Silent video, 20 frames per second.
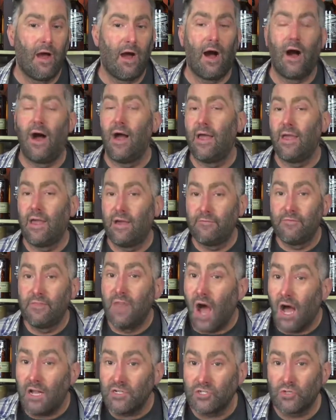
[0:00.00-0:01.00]
I have
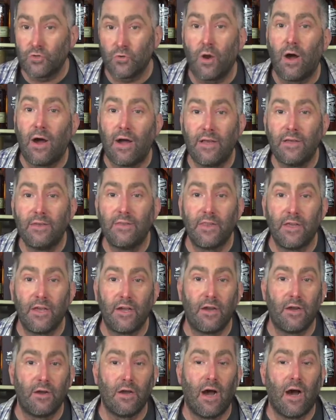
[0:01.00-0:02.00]
not tried
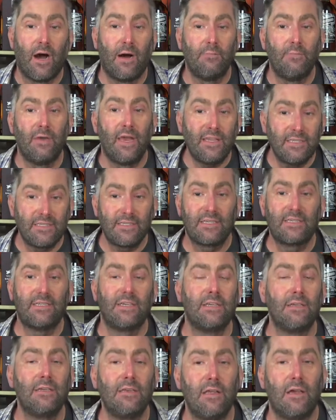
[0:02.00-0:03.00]
their um,
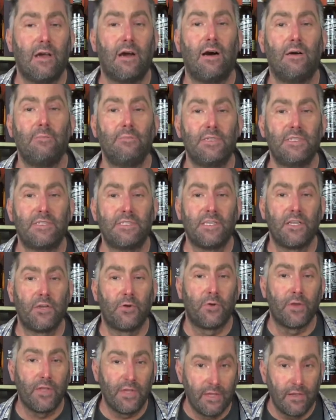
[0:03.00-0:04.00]
Lexington um,
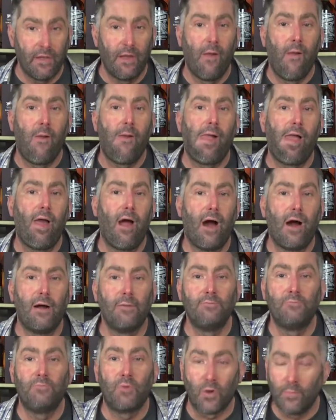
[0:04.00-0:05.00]
distillery
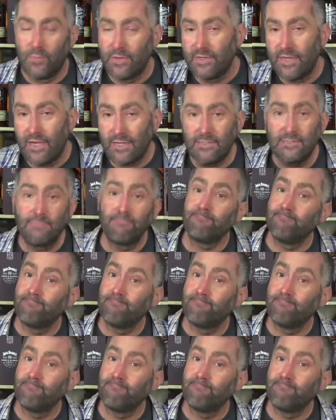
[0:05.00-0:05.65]
um, bourbon yet.